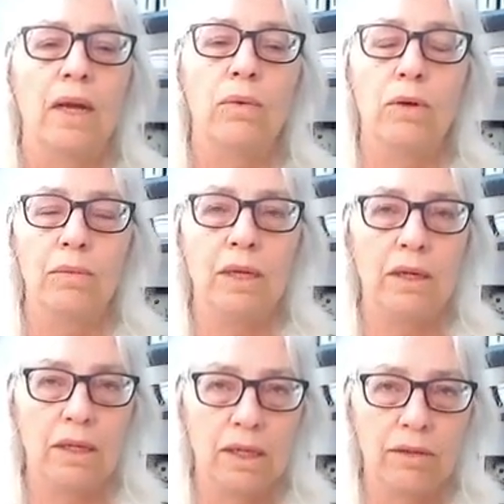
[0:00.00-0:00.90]
A
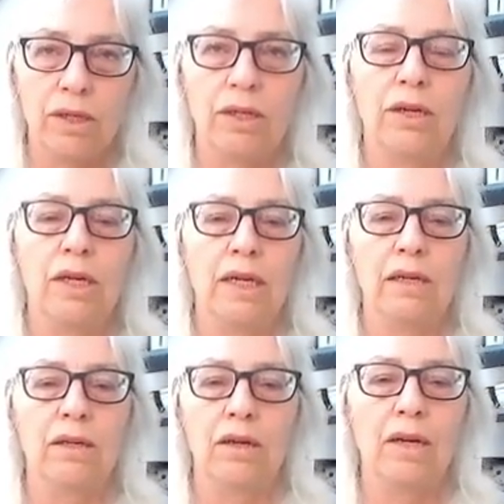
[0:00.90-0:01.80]
woman is
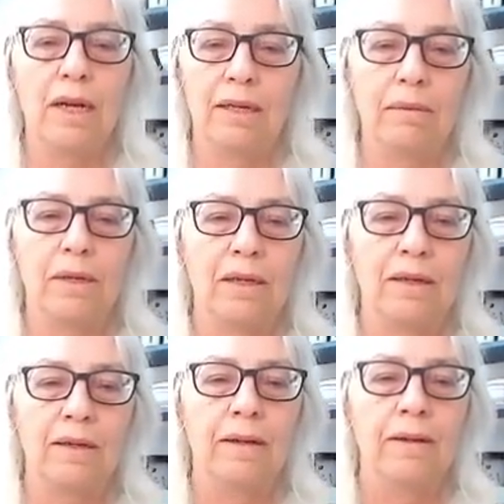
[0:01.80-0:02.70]
returning to her
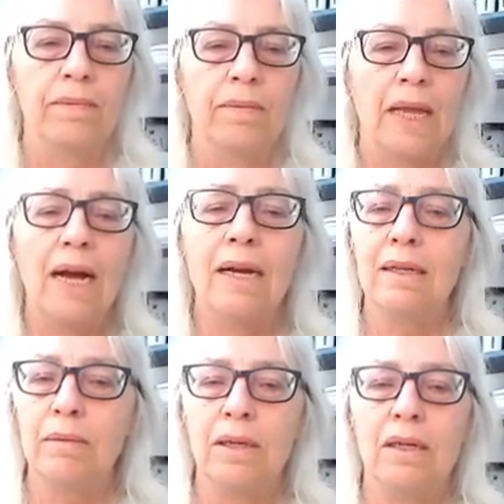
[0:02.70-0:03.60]
husband. A
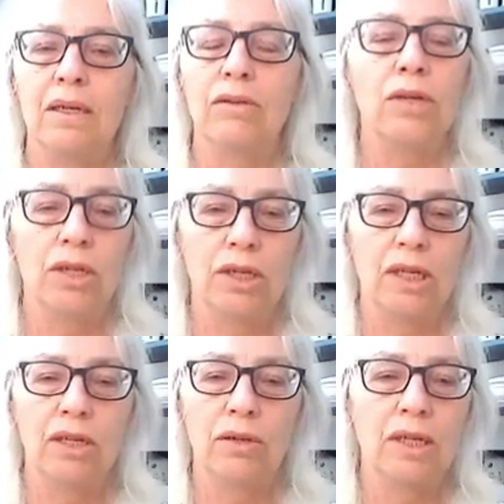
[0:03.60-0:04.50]
husband is
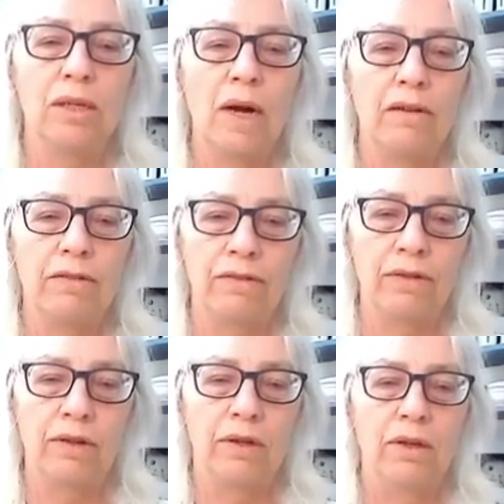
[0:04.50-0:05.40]
returning to his
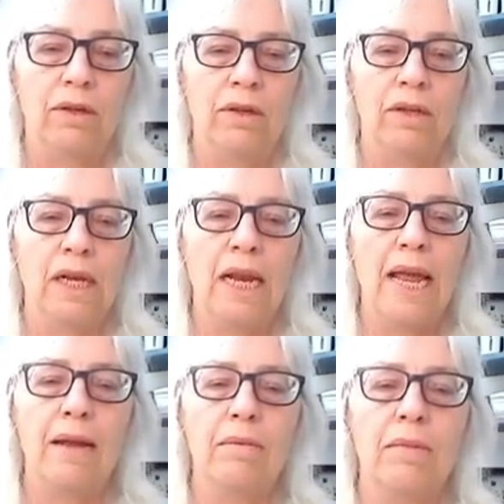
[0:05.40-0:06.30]
wife. The
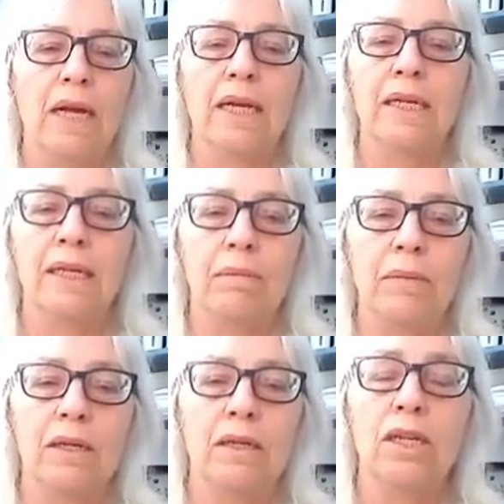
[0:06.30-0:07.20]
lame
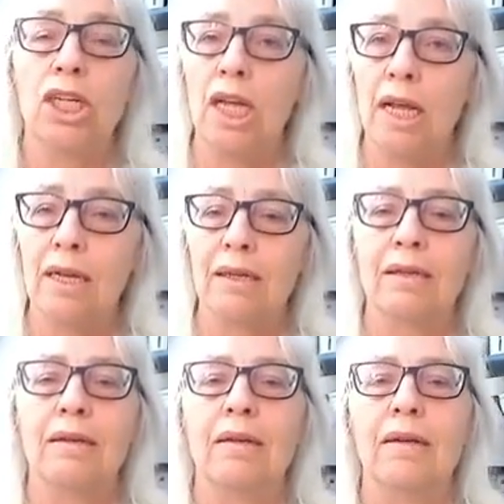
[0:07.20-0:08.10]
accept
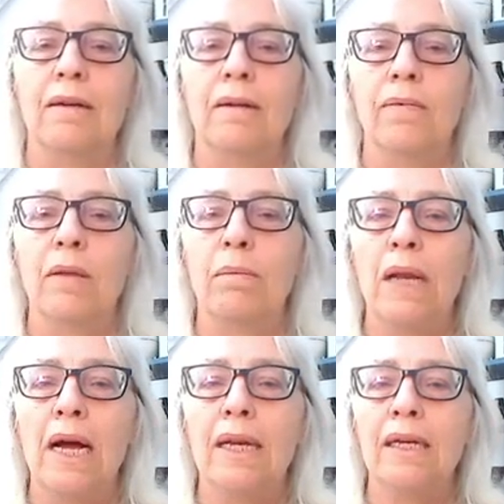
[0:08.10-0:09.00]
chairs. The
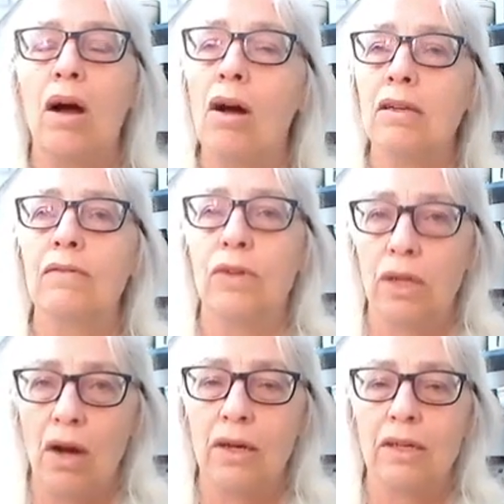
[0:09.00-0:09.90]
blind ask for
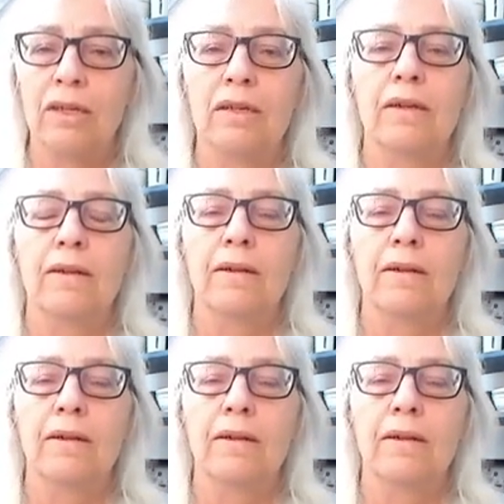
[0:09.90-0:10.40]
dogs.